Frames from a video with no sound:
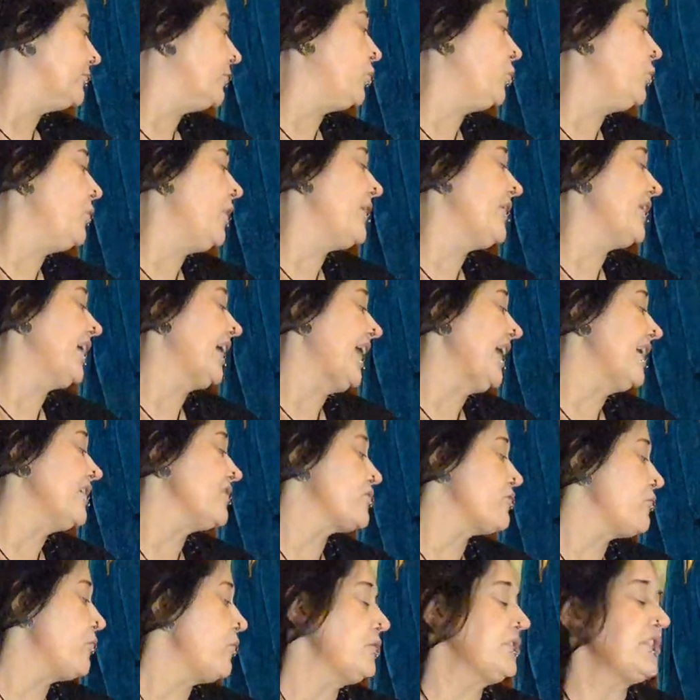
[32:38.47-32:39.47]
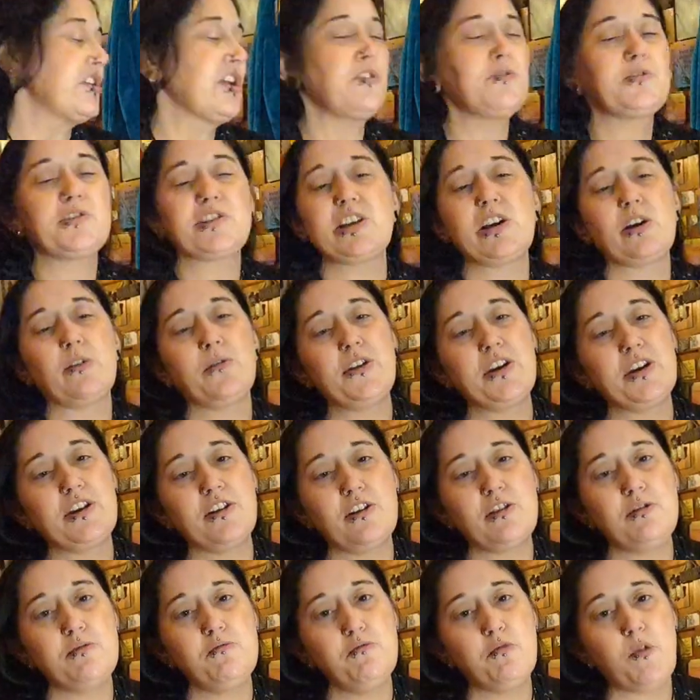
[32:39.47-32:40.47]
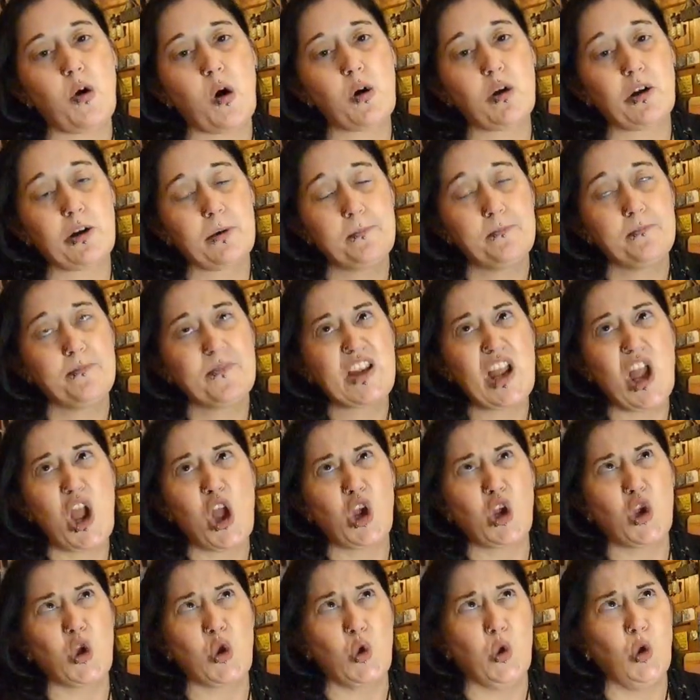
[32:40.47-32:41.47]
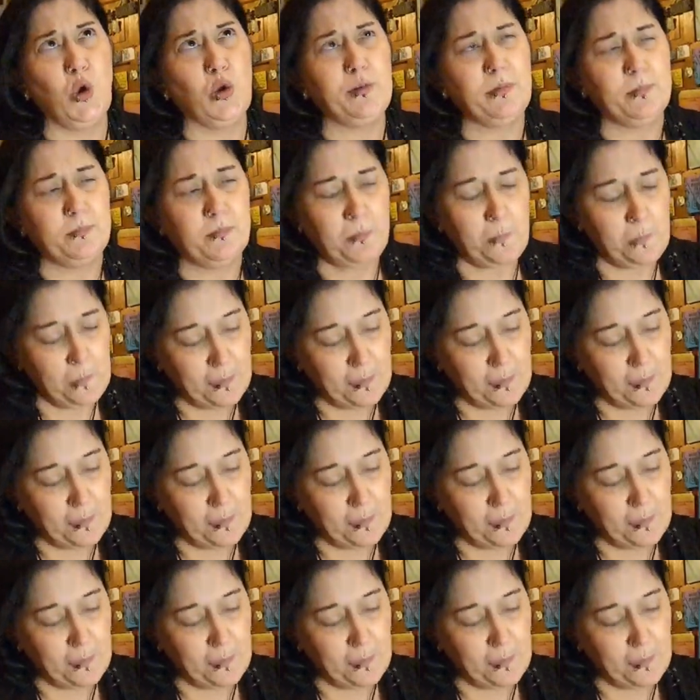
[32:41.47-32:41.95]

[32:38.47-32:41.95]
Oh, and the cats are all toasty on the new rug. Good.